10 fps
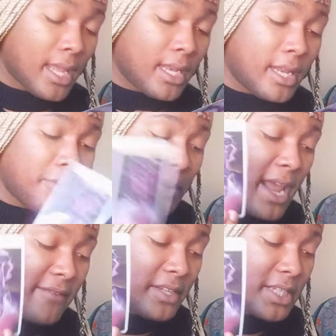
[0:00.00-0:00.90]
And then we
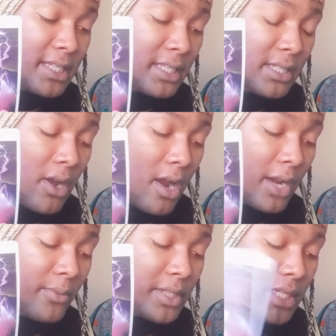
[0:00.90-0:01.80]
have the Justice
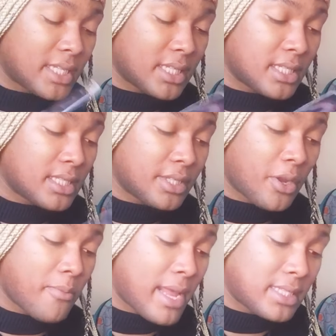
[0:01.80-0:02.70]
card, which is
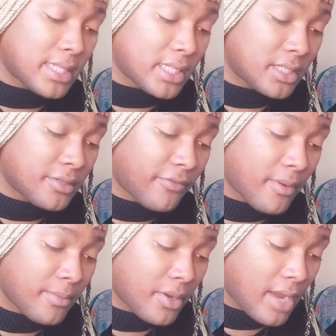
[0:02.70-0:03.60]
your message
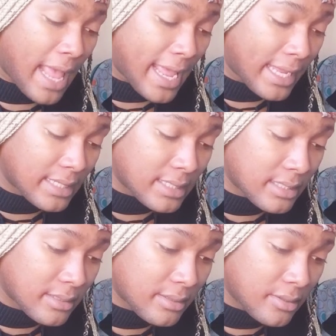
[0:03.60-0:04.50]
from your
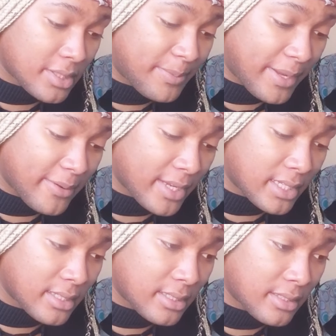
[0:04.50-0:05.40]
guides, your
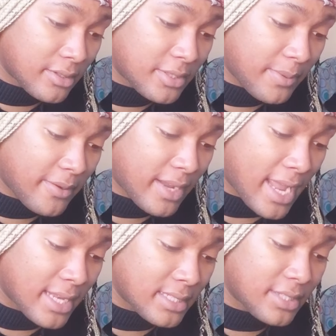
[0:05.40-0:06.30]
spirit
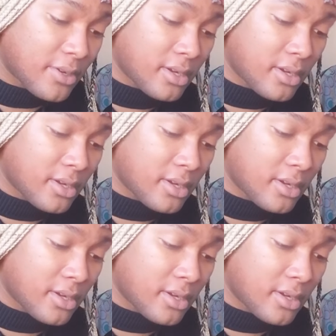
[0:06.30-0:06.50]
guidance,